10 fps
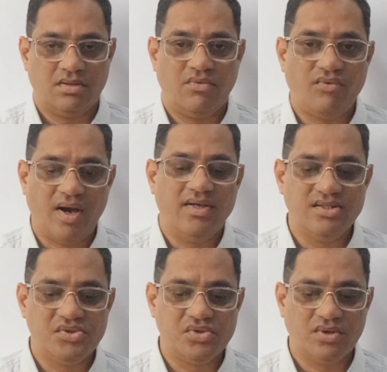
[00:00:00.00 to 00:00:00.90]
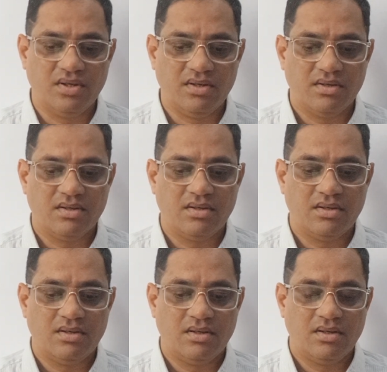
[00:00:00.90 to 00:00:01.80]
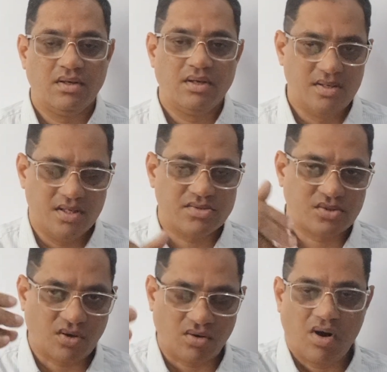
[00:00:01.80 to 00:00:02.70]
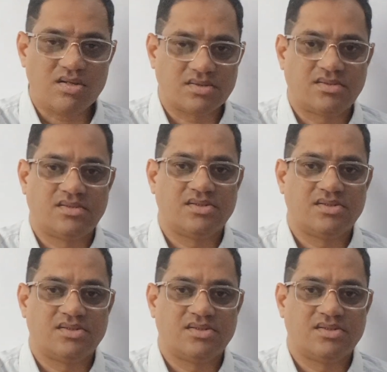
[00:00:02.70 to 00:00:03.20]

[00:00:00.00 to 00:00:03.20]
Why is sure? He has crossed,